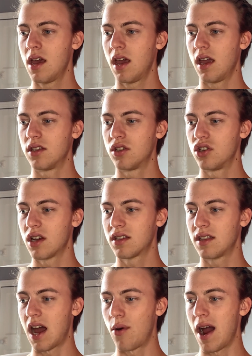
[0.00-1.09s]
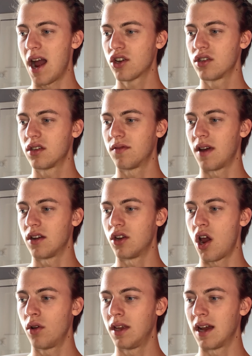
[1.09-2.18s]
It suggests that our actions affect not
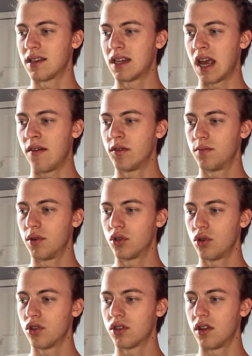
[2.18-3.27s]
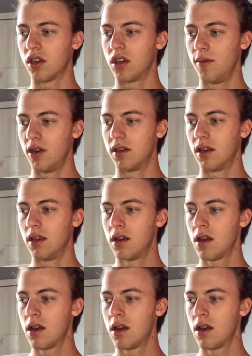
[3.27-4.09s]
only ourselves but also the community.